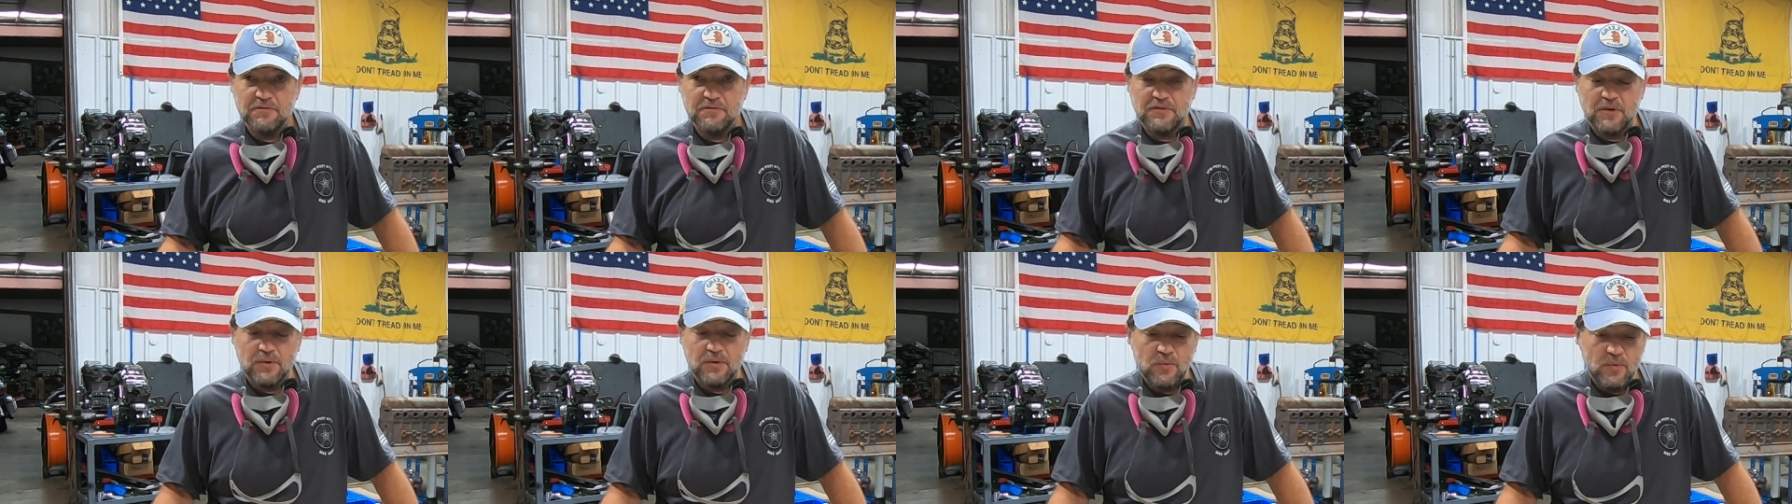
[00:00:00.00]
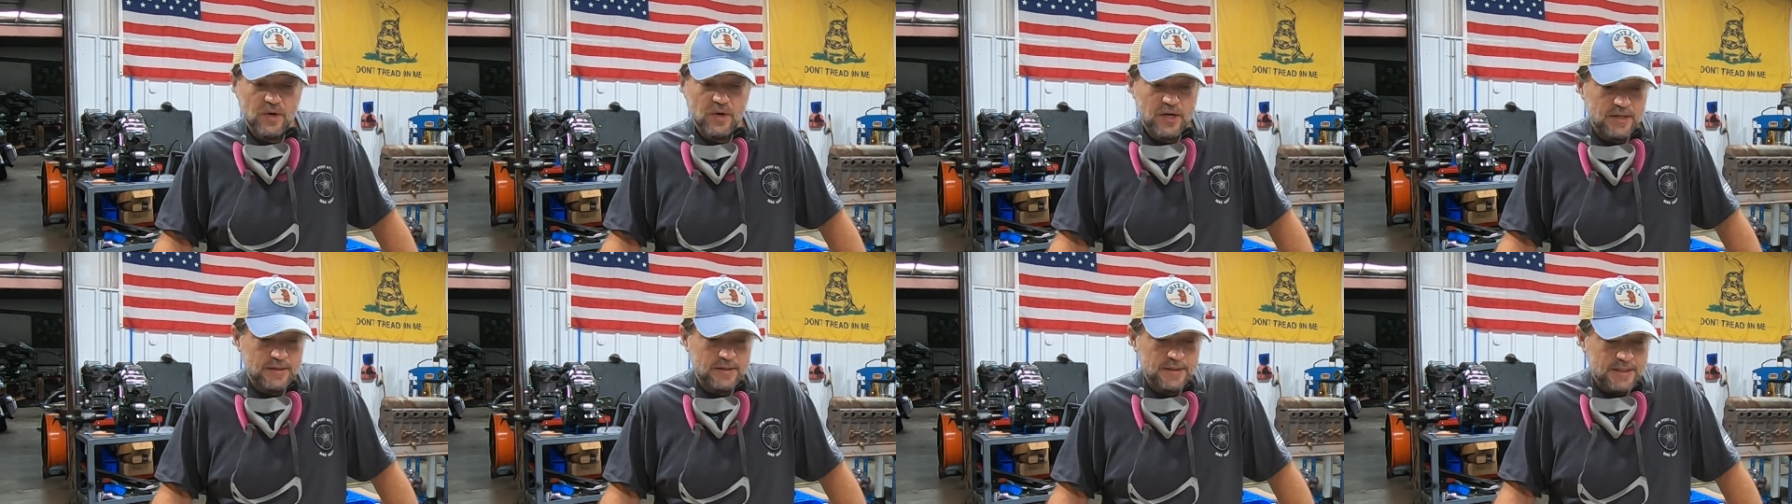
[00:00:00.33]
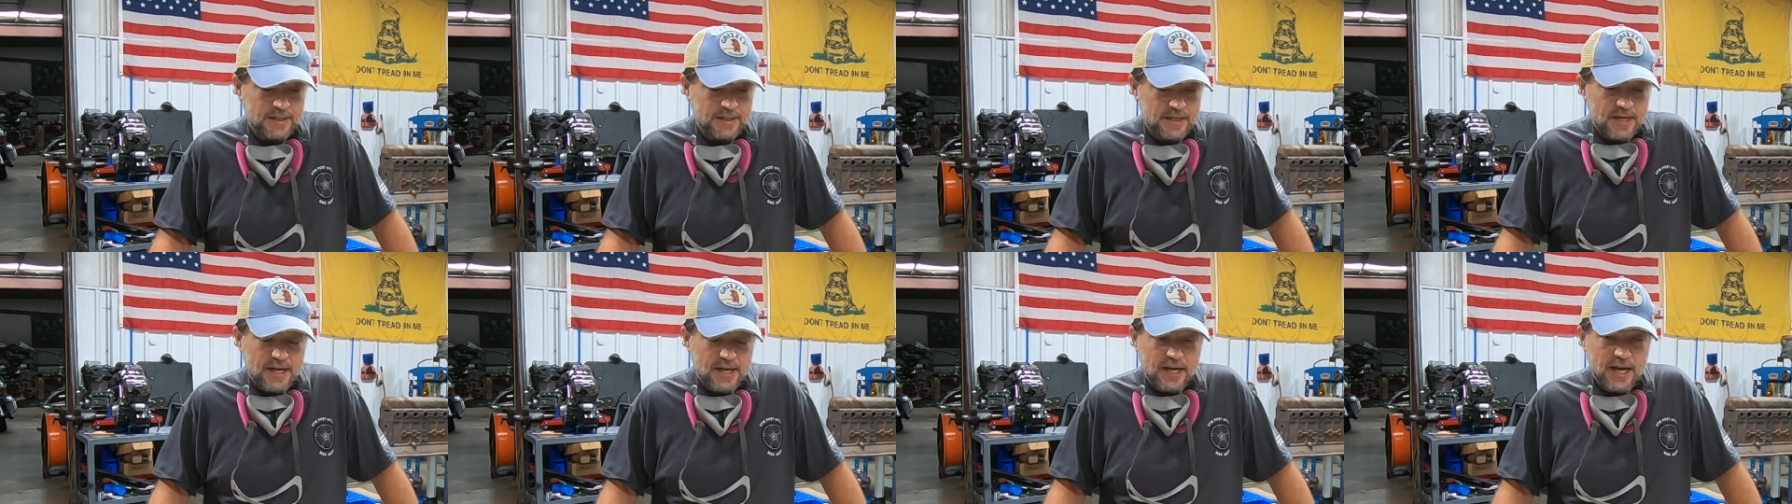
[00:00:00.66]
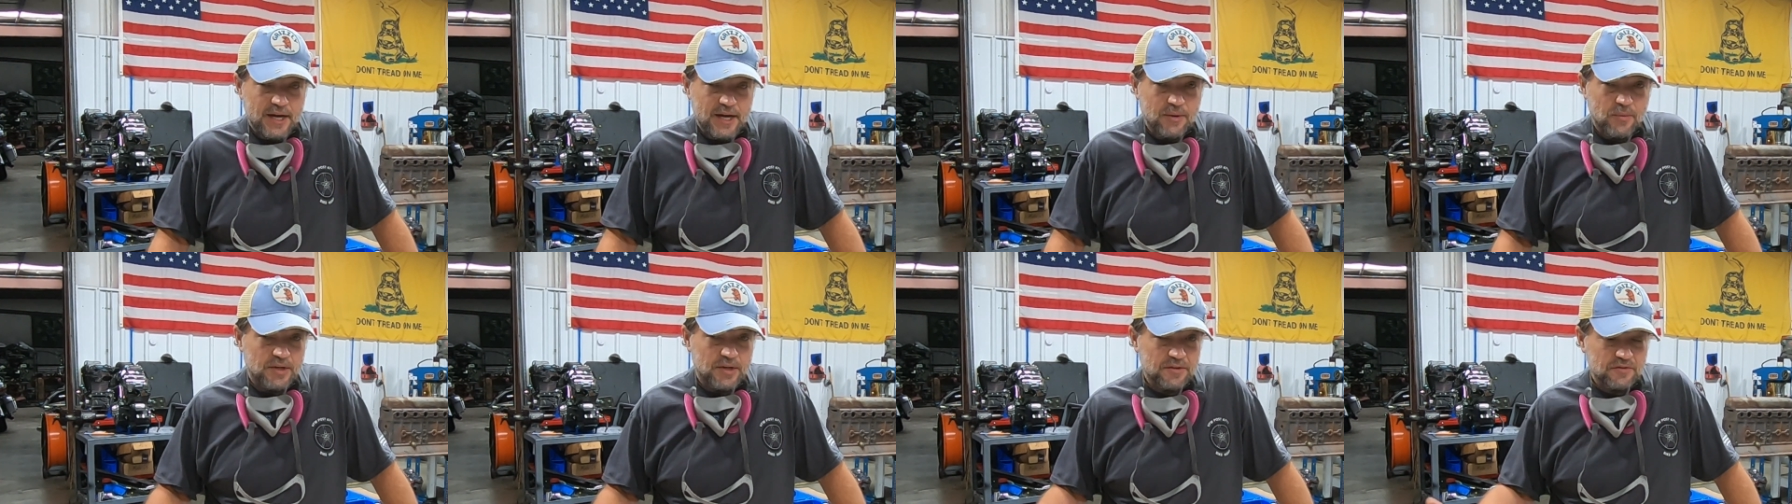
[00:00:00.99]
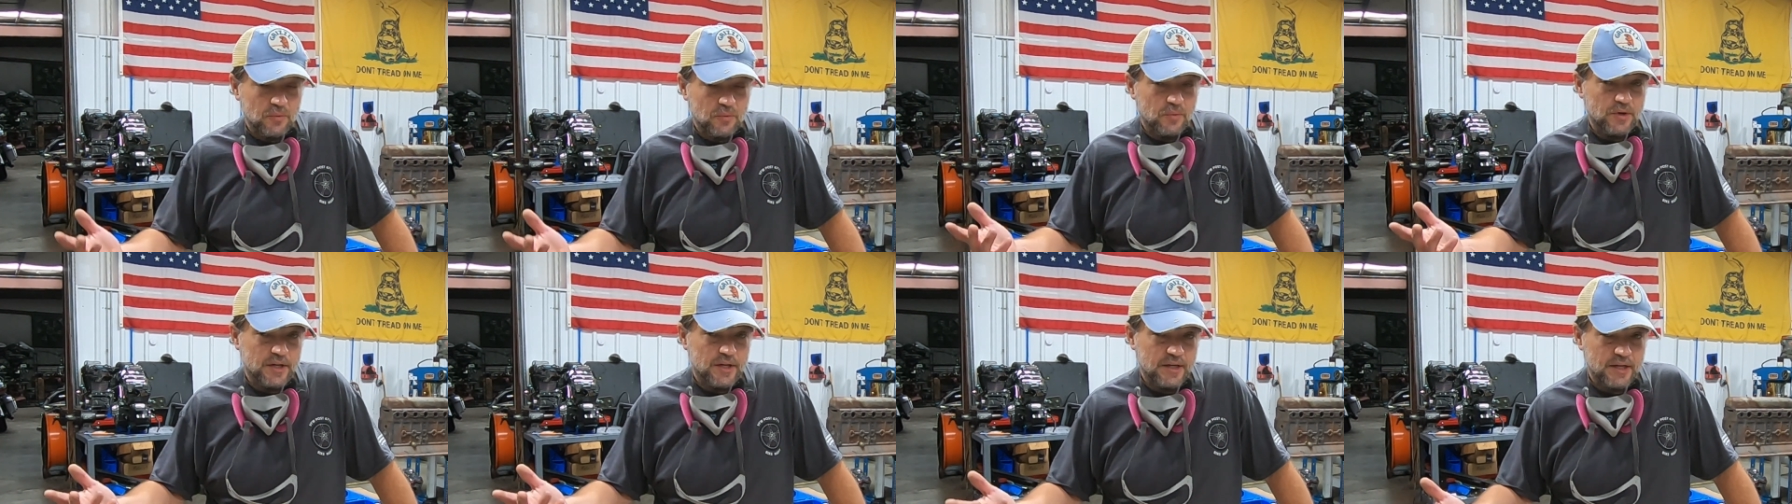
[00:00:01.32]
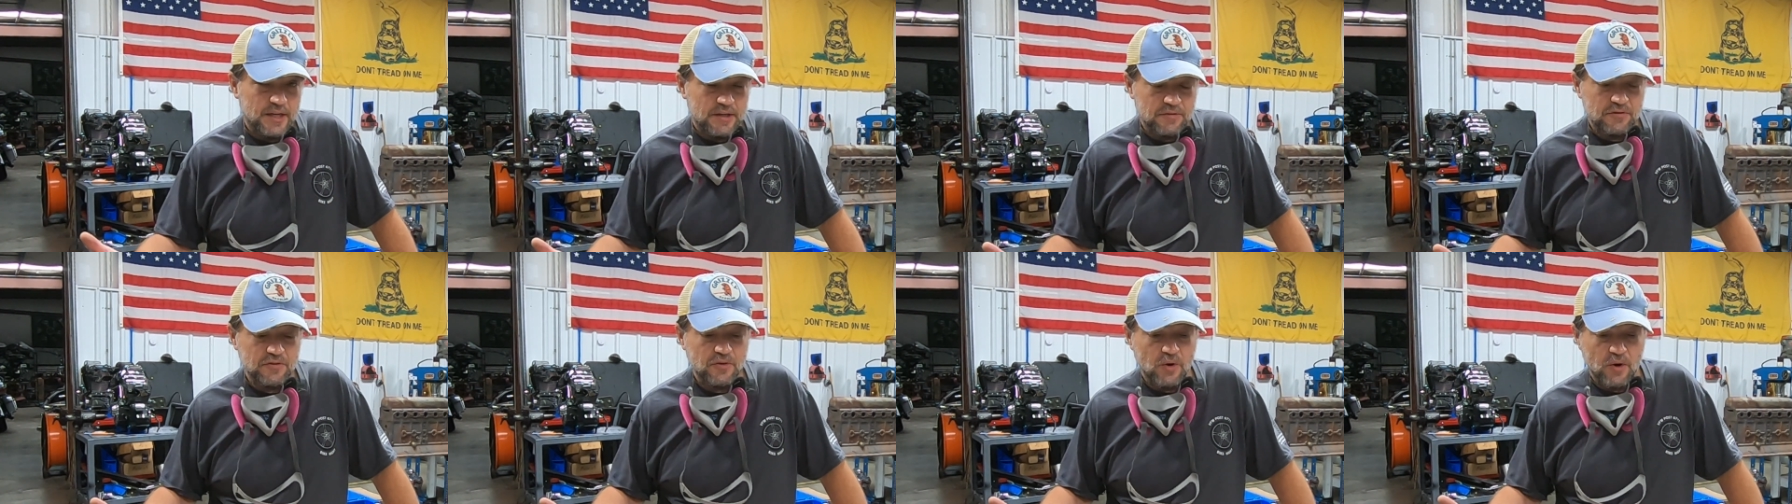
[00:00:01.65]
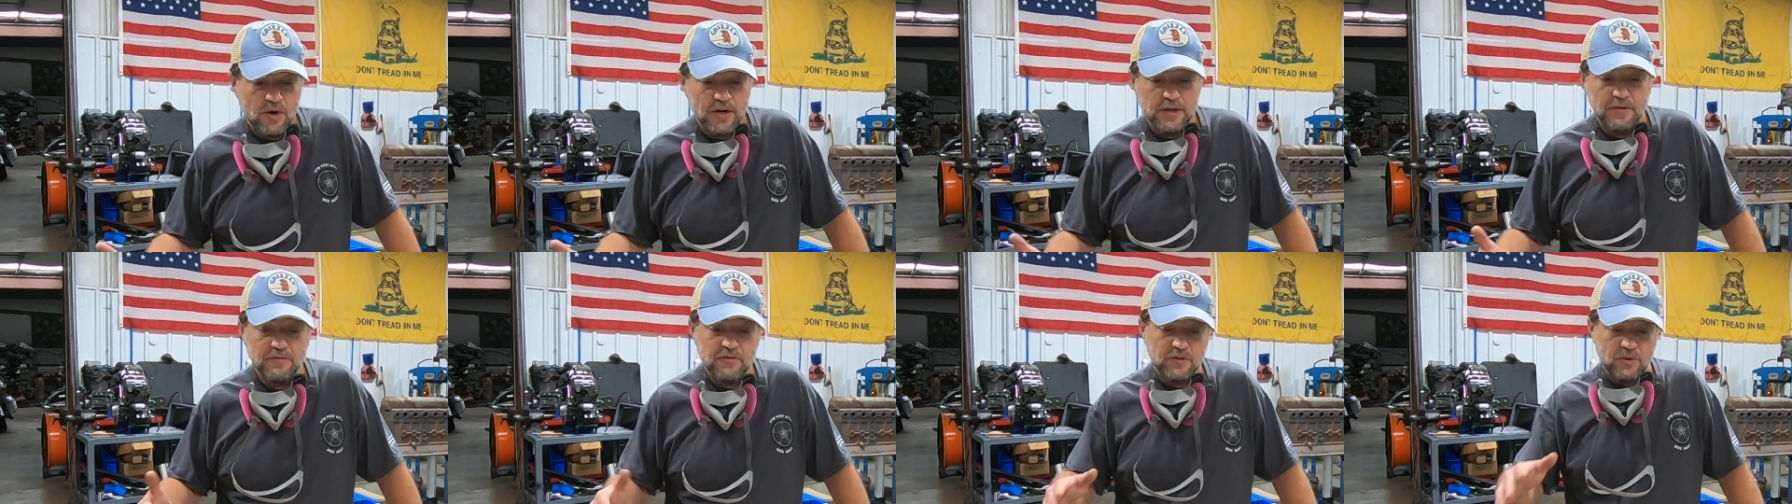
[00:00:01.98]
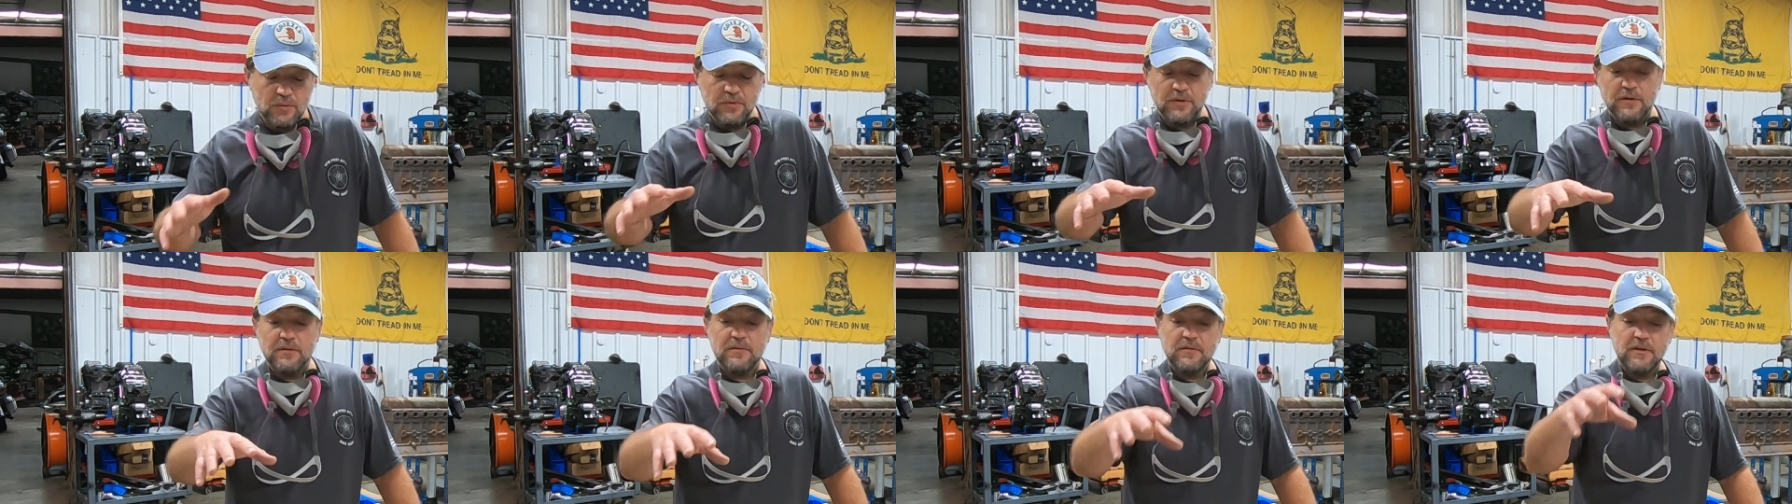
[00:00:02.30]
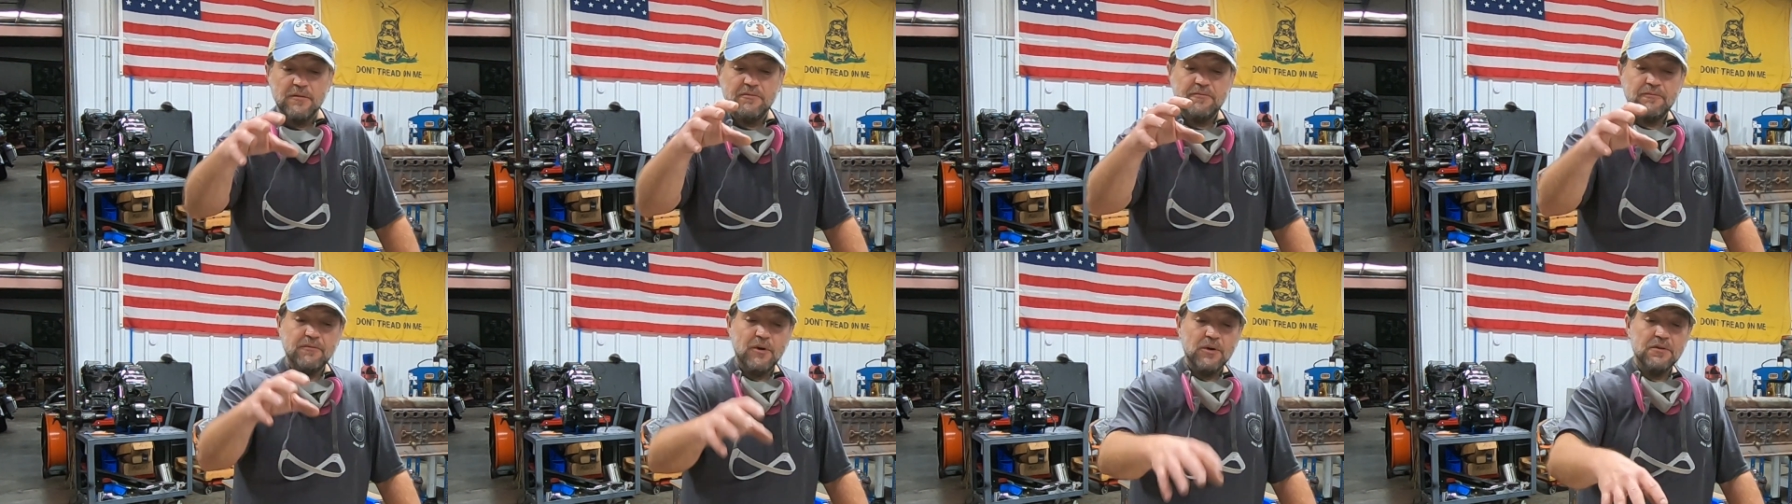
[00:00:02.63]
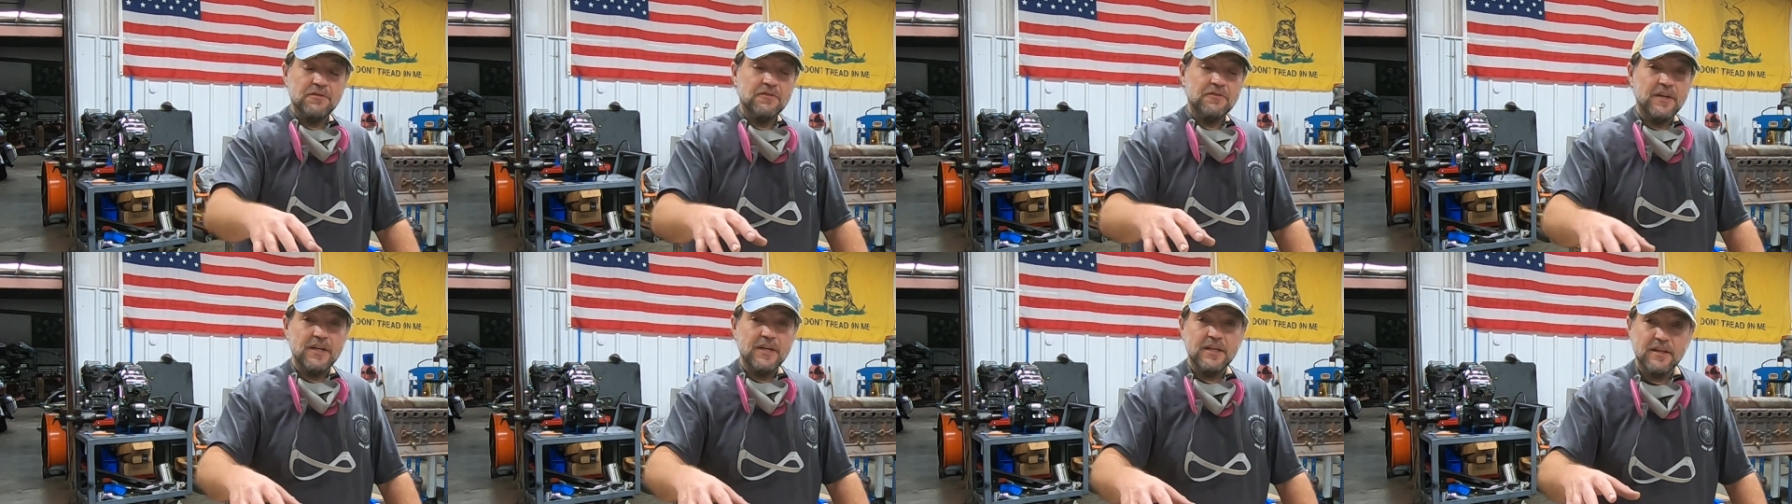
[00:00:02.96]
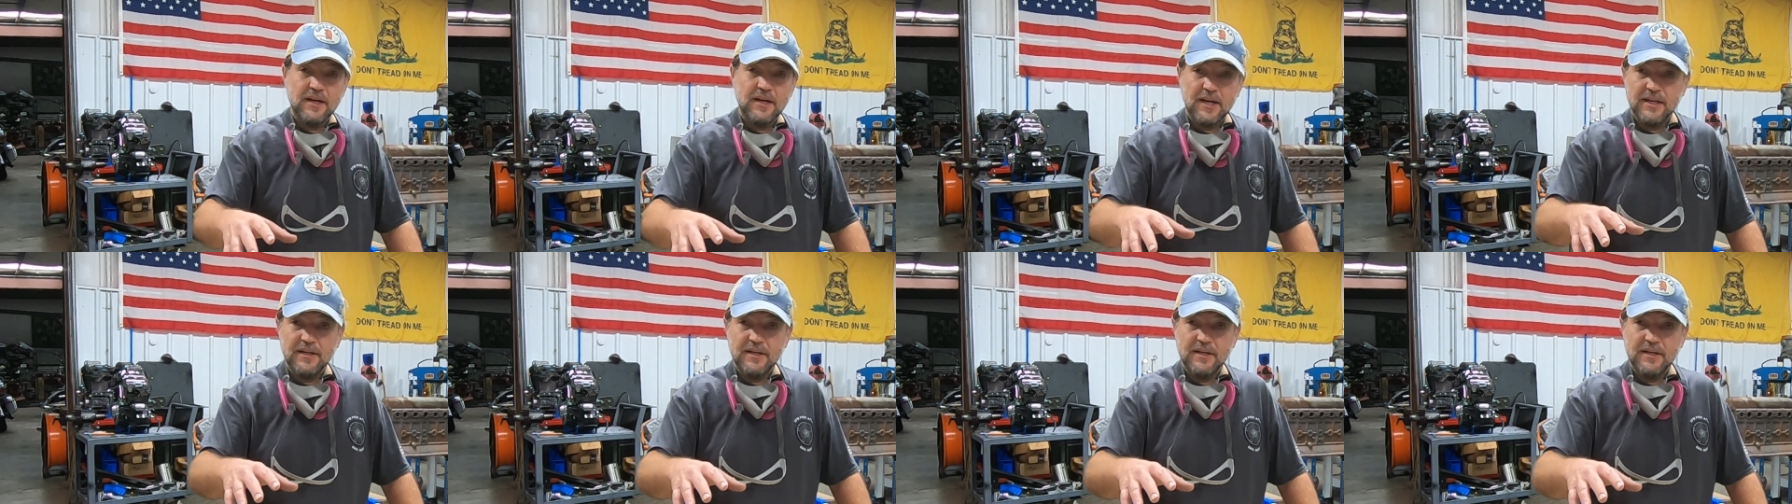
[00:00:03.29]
So uh, anyway, so we're going to get started. So the the first thing that I